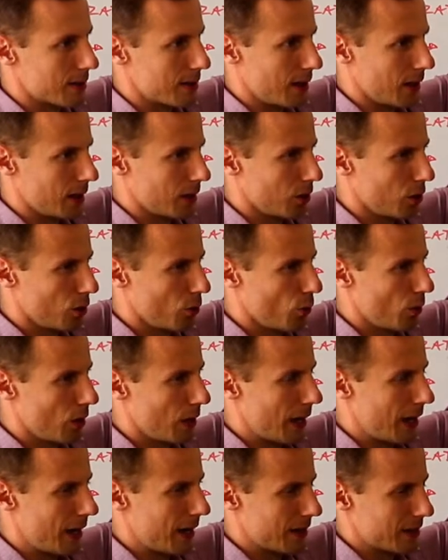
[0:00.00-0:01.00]
side. You
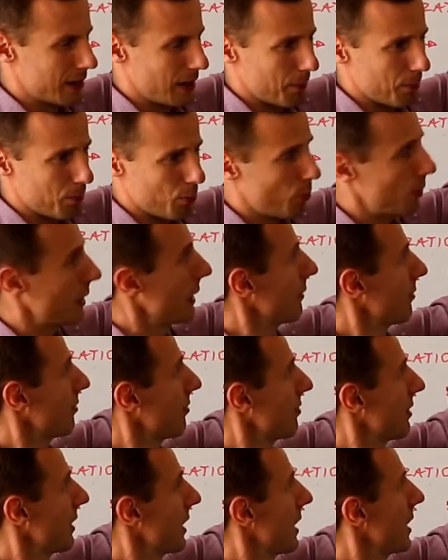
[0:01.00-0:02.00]
will end up with
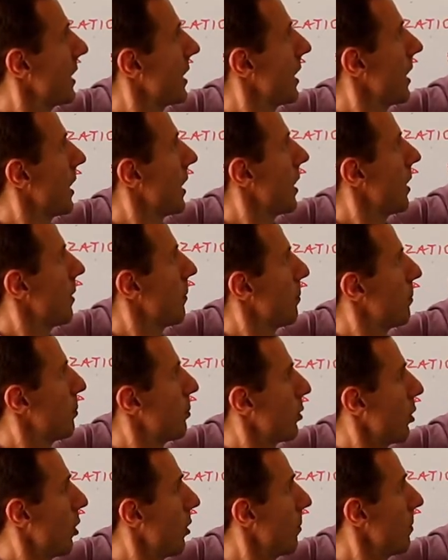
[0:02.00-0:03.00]

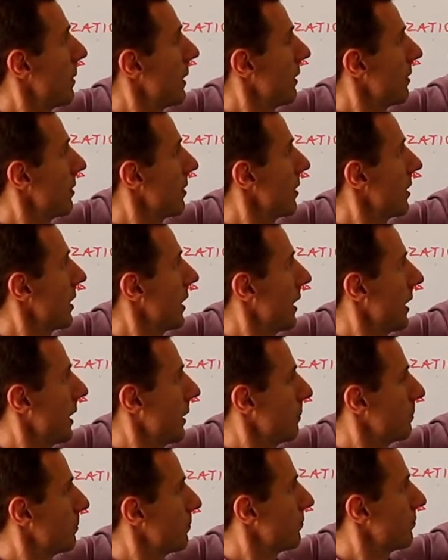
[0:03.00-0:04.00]
probably
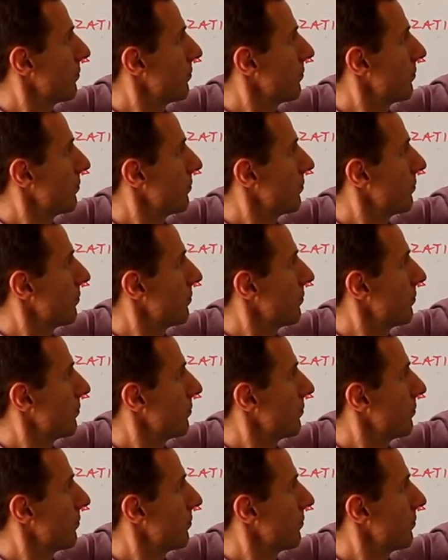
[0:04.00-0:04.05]
the,